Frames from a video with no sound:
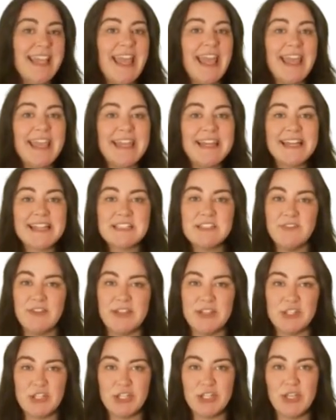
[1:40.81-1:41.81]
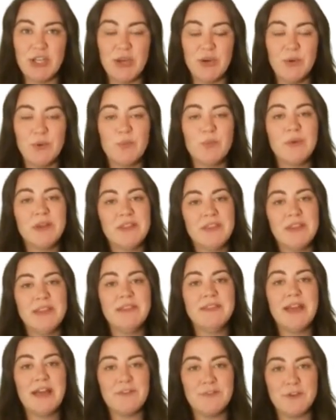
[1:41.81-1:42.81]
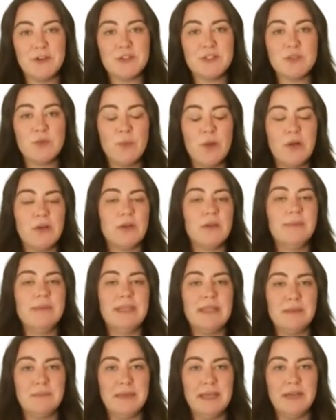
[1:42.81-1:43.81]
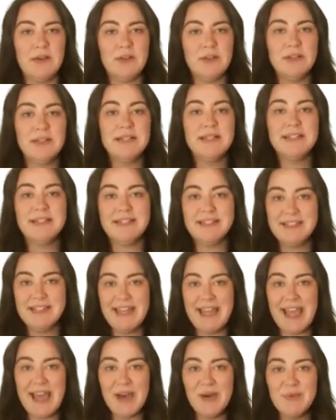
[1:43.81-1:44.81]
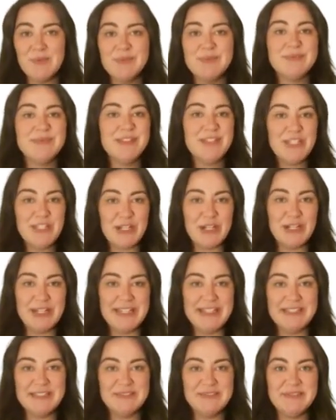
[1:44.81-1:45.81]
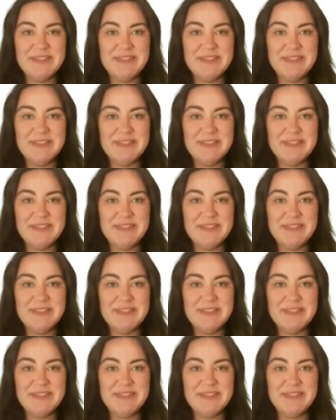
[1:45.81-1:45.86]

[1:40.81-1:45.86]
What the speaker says: and activation code within that first welcome email. Now, you're in.